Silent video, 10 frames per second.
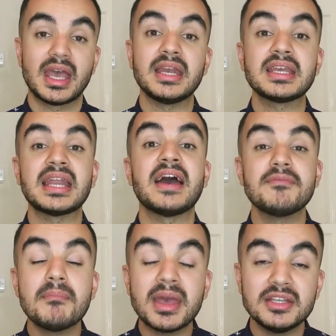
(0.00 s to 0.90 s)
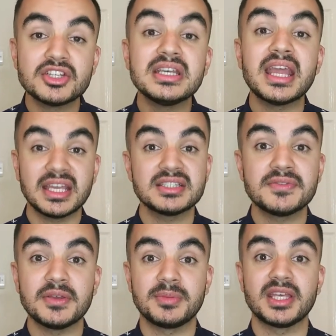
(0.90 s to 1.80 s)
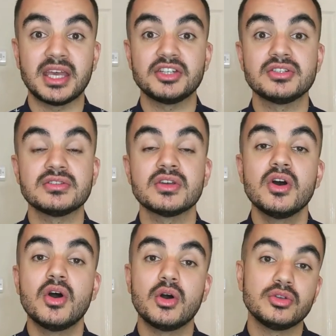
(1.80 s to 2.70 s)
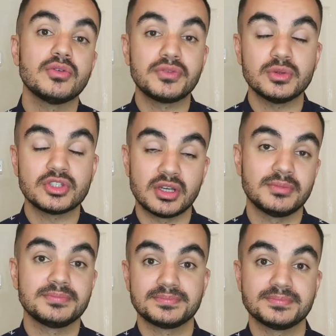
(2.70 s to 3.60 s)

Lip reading: And it can have major negative implications on your future.